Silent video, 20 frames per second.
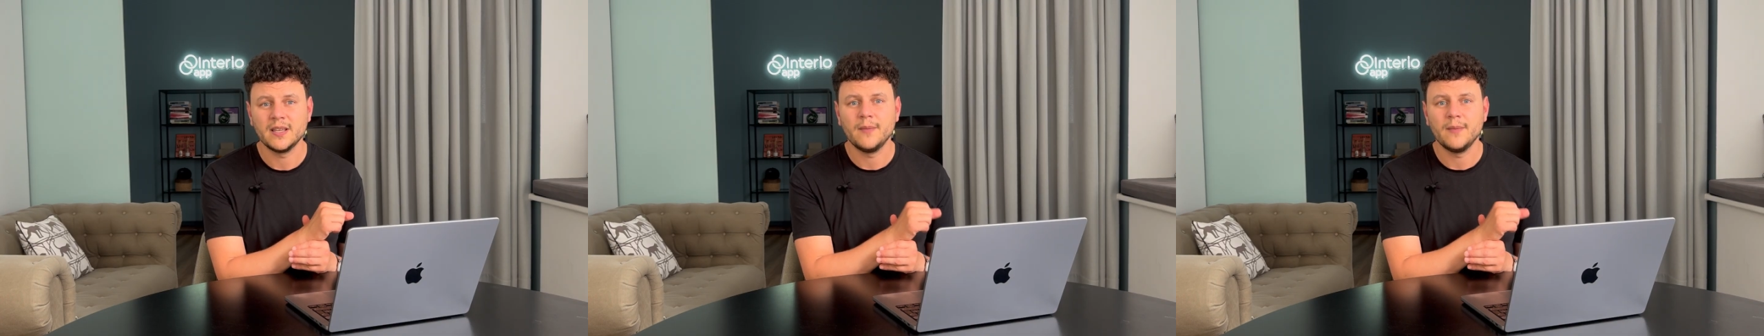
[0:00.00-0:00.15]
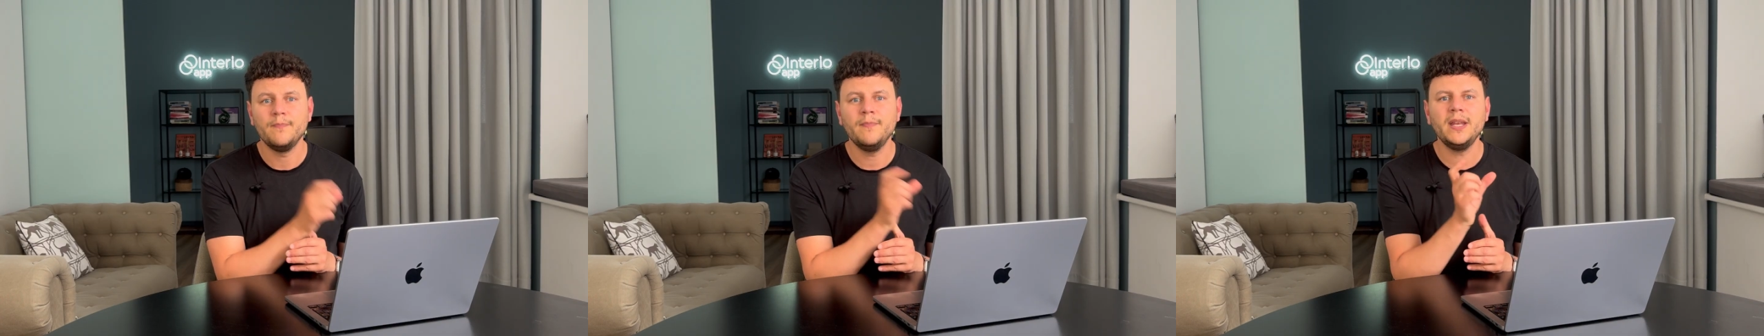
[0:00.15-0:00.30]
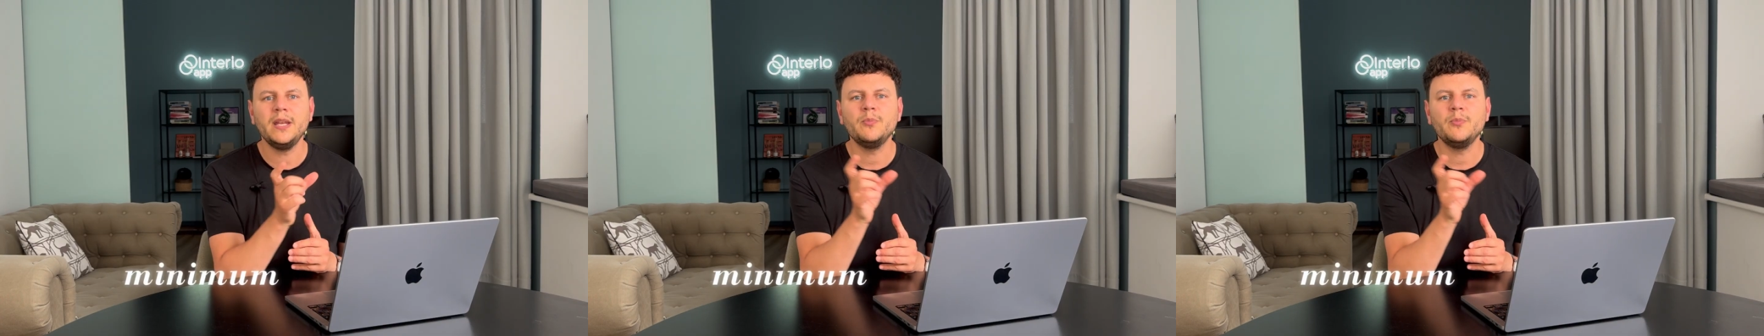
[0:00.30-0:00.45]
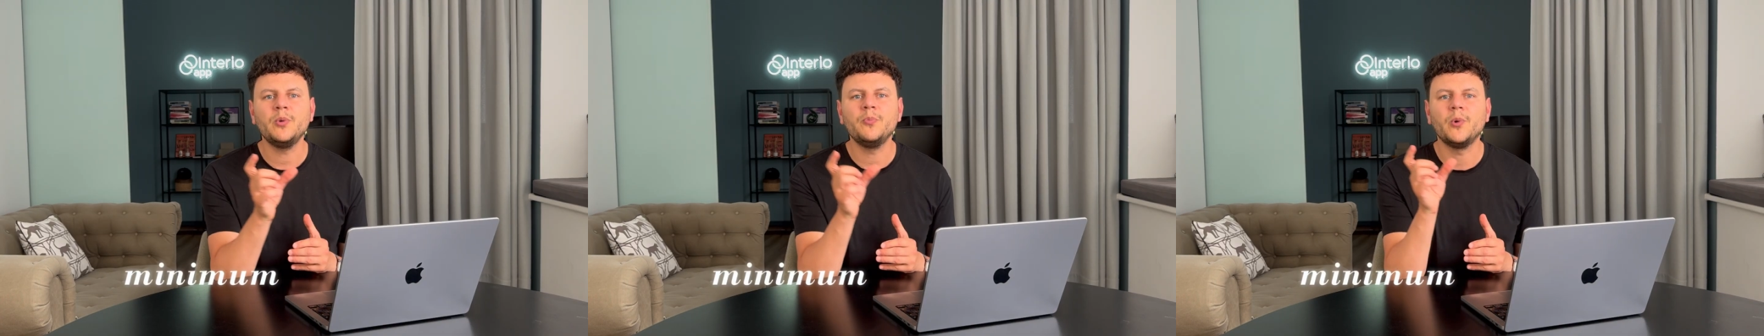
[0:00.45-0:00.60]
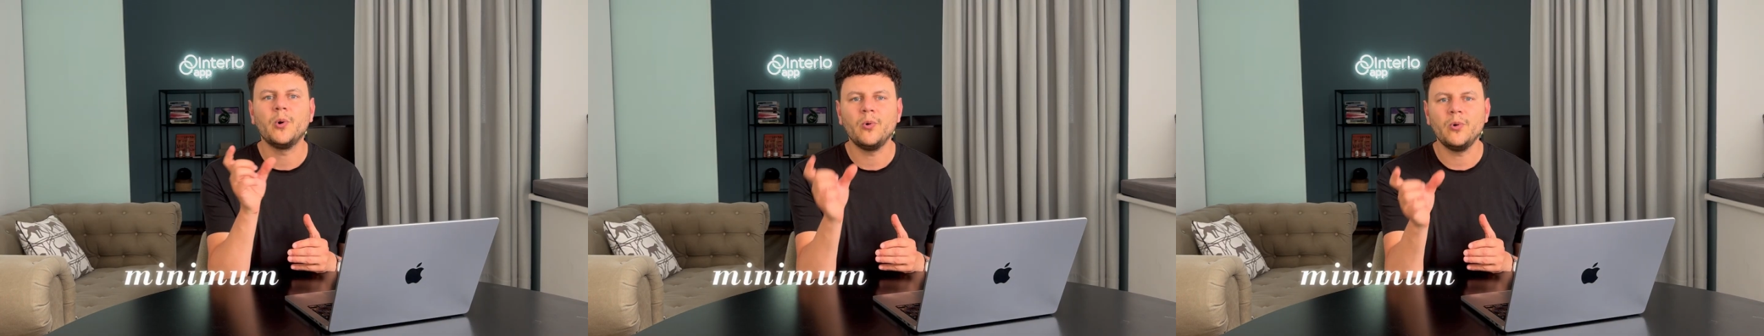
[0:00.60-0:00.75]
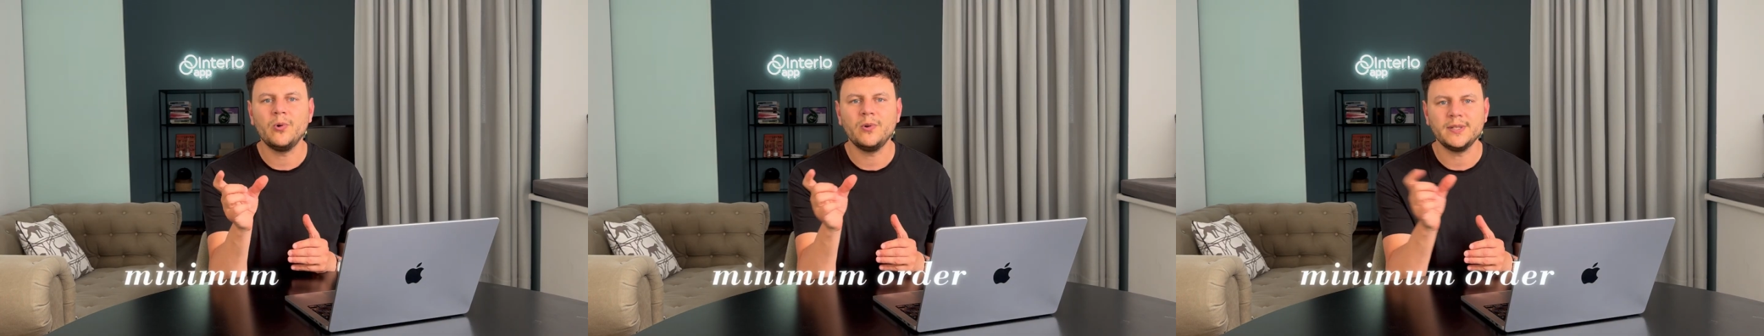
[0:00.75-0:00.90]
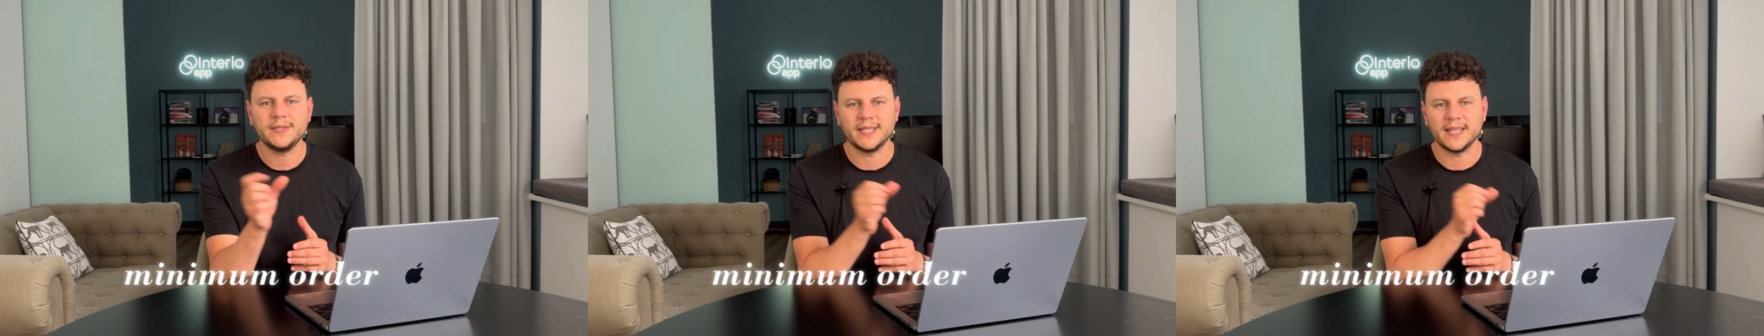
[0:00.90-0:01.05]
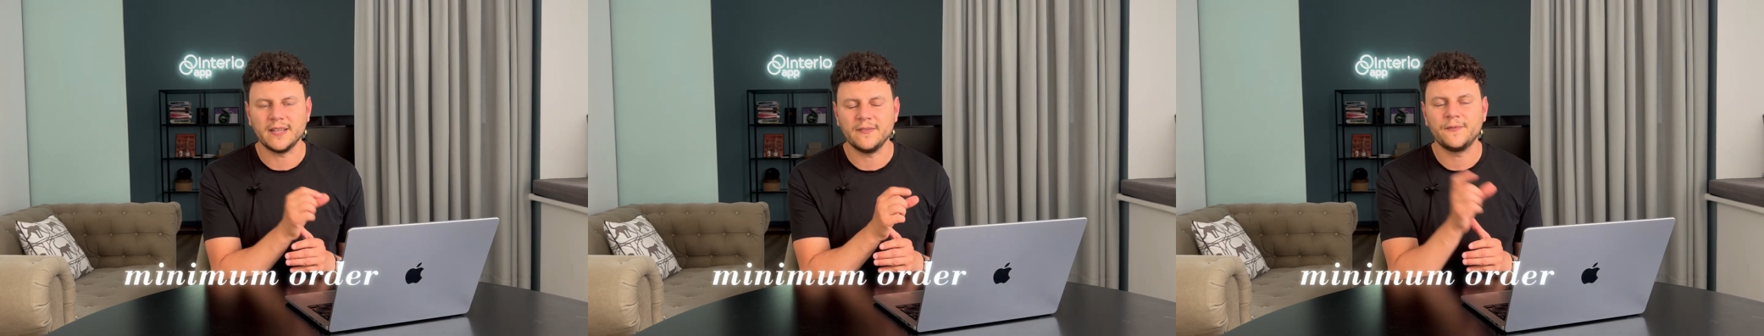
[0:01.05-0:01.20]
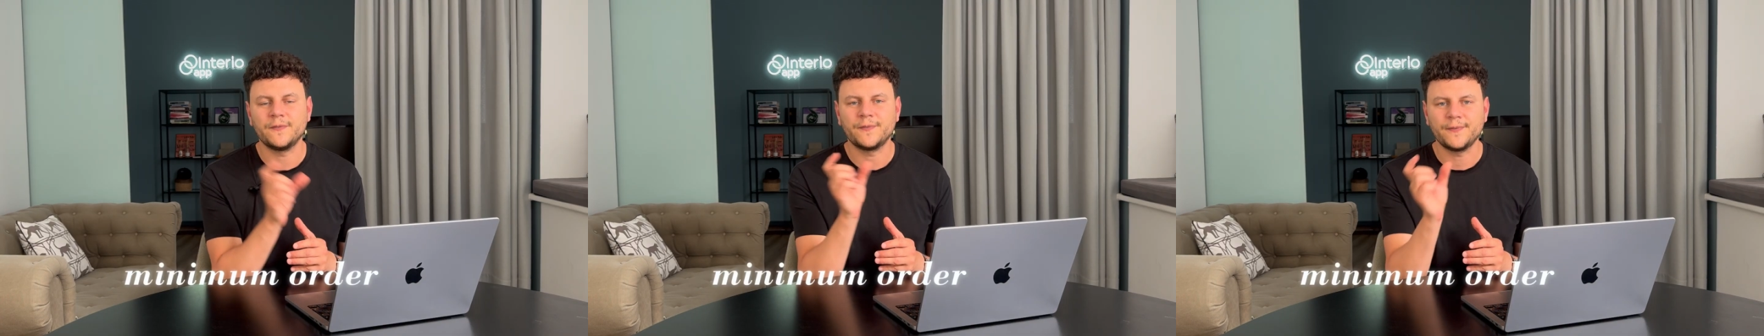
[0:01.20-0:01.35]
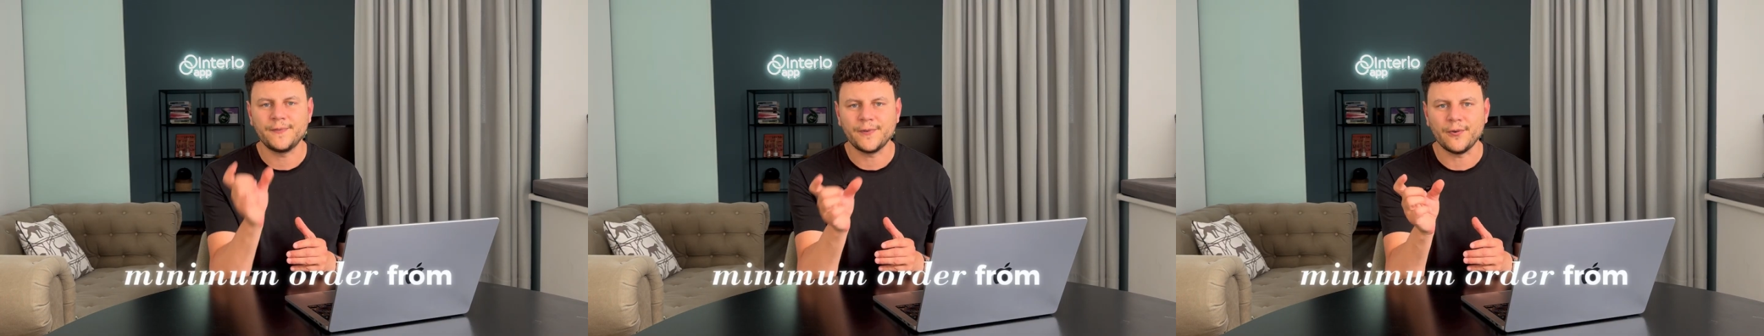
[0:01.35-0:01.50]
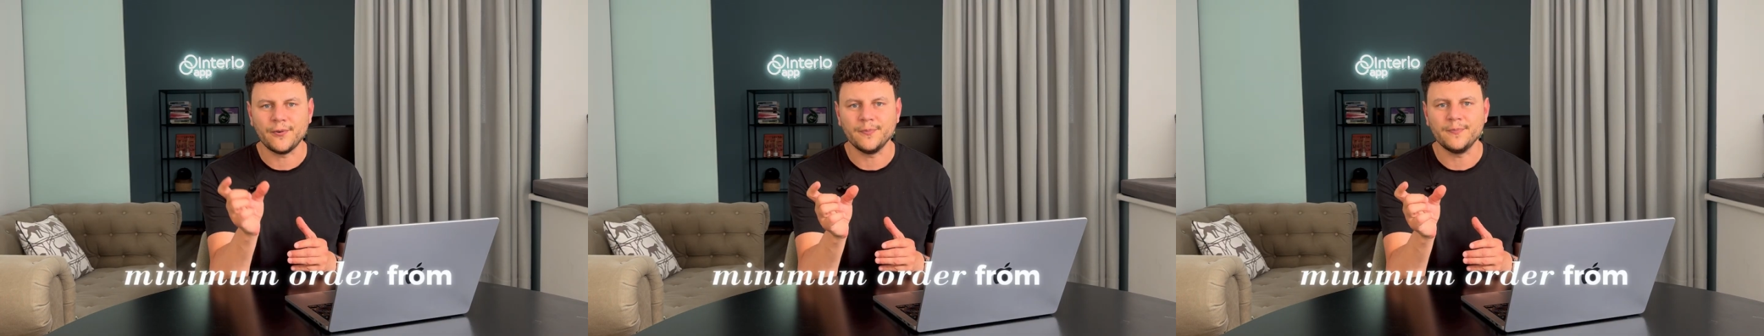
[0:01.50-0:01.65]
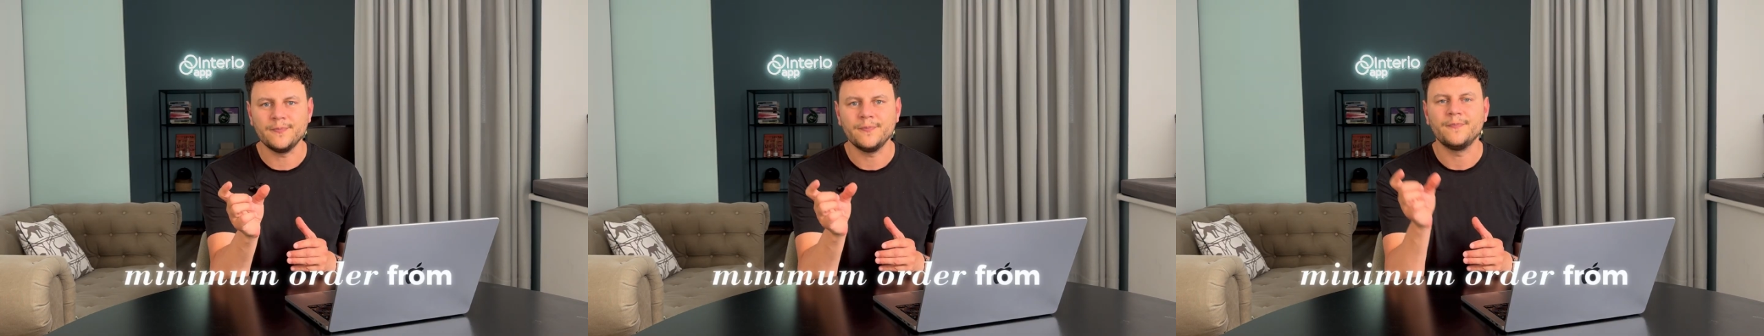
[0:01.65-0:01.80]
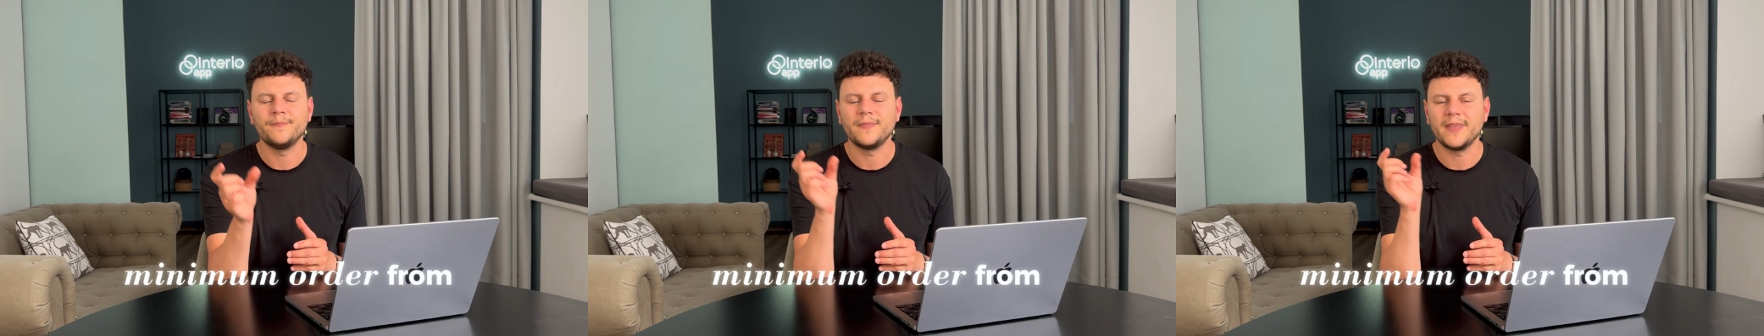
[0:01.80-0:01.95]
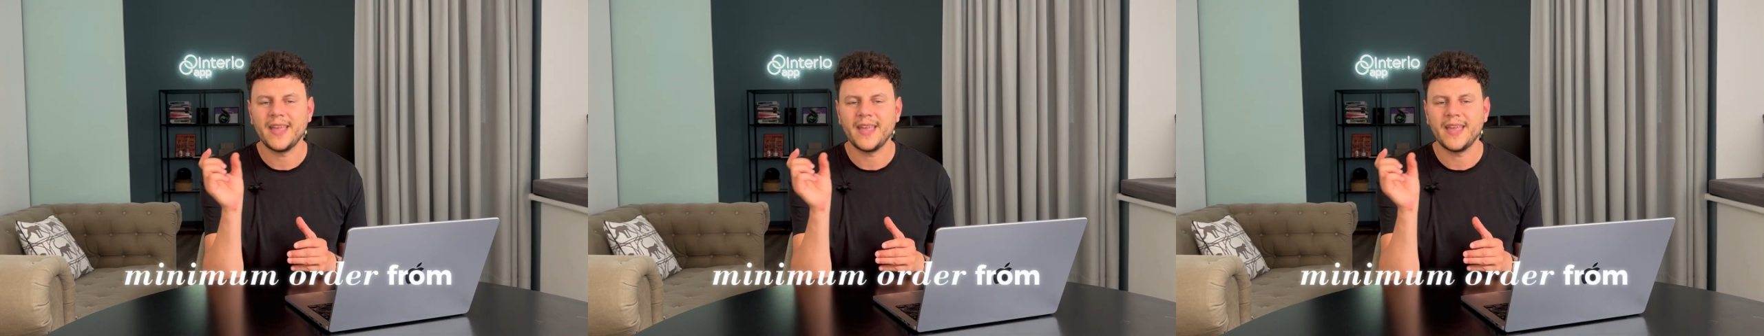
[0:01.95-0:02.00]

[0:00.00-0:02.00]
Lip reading: minimum order from